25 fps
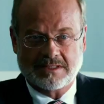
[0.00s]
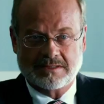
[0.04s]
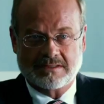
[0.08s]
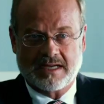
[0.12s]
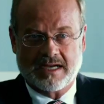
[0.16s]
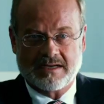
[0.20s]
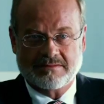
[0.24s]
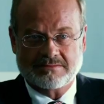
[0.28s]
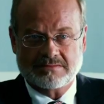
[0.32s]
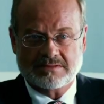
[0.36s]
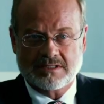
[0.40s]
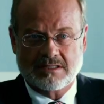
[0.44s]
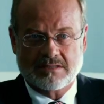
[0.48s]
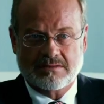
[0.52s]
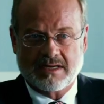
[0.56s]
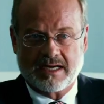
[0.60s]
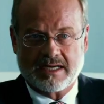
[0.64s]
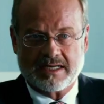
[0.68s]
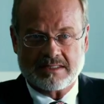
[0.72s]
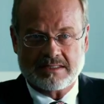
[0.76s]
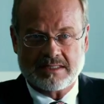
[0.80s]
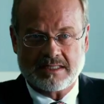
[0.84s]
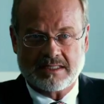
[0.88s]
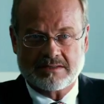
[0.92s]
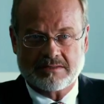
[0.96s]
You have no
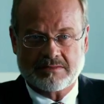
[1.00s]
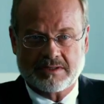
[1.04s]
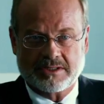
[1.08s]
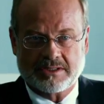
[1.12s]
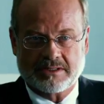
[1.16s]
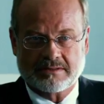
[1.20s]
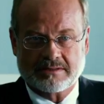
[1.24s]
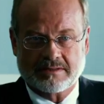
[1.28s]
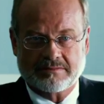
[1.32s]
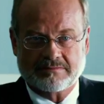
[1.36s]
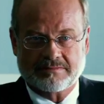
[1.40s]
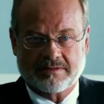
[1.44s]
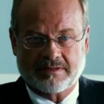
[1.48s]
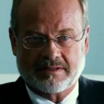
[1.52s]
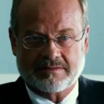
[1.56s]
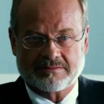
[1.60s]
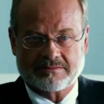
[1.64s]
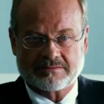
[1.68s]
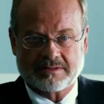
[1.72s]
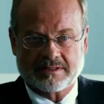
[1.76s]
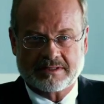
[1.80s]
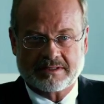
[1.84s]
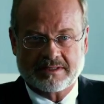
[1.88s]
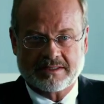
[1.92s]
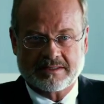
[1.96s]
idea what you're
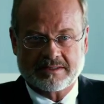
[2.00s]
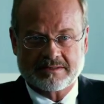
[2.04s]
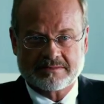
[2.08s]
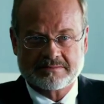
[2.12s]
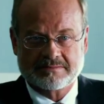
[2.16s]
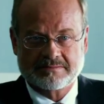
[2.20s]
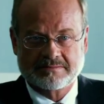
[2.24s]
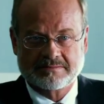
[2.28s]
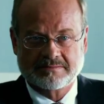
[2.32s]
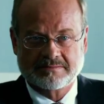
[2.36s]
involved with here.